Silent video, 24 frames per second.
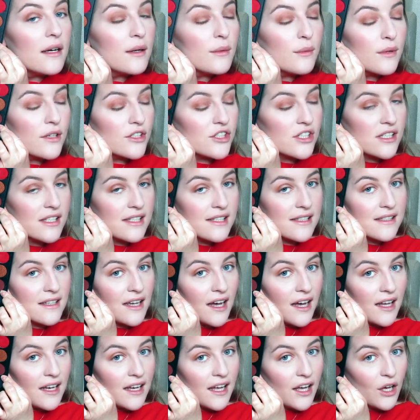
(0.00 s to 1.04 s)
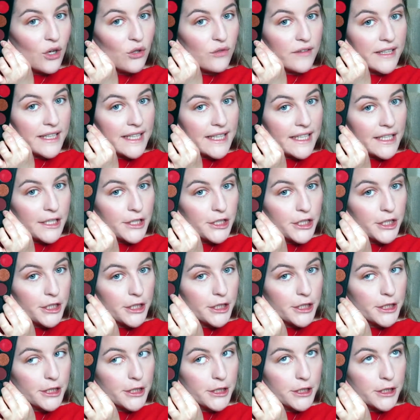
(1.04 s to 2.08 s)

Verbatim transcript: which is this colour over here.